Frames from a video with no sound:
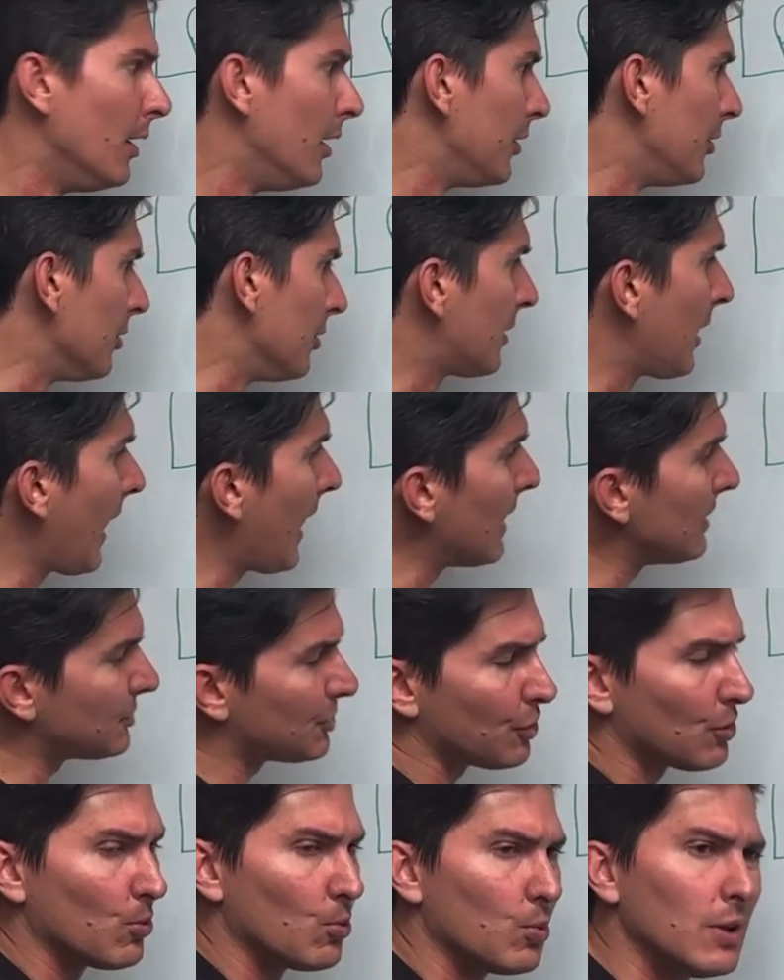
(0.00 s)
Your guys
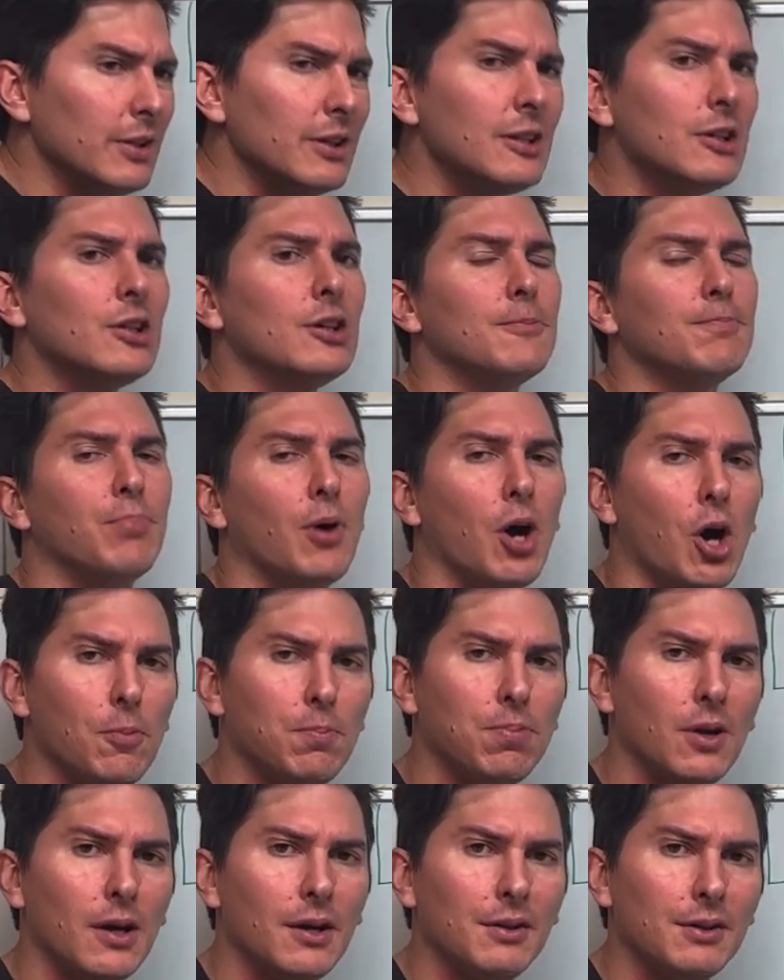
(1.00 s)
that are really good ball
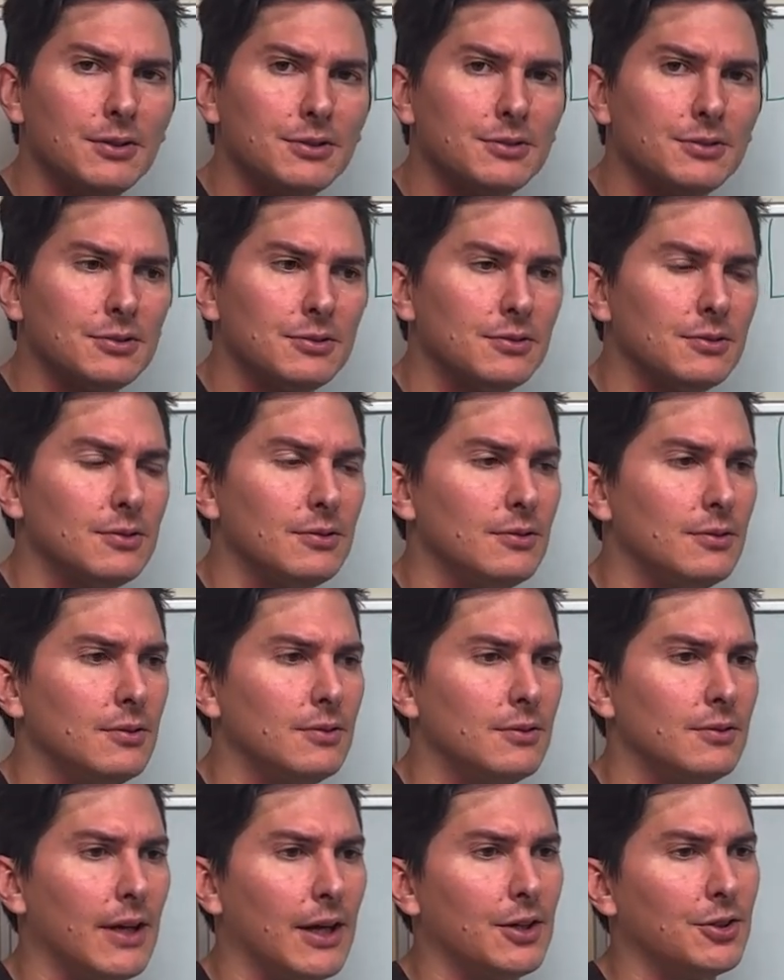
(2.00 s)
players,
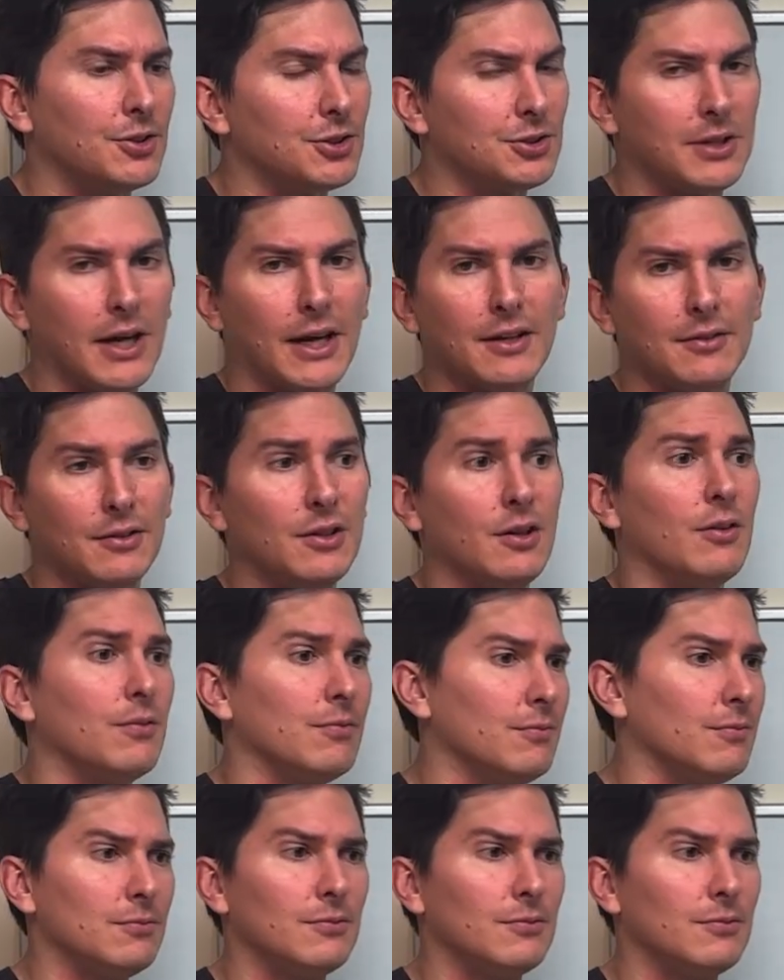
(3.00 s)
that are just kind of,